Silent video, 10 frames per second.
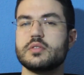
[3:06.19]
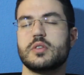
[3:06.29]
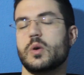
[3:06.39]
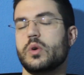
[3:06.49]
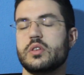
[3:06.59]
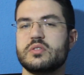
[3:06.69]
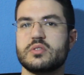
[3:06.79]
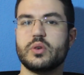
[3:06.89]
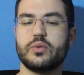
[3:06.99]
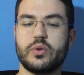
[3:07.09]
and so on and
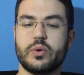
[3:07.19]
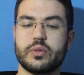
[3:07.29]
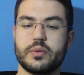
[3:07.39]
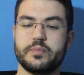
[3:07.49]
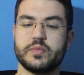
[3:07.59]
so forth.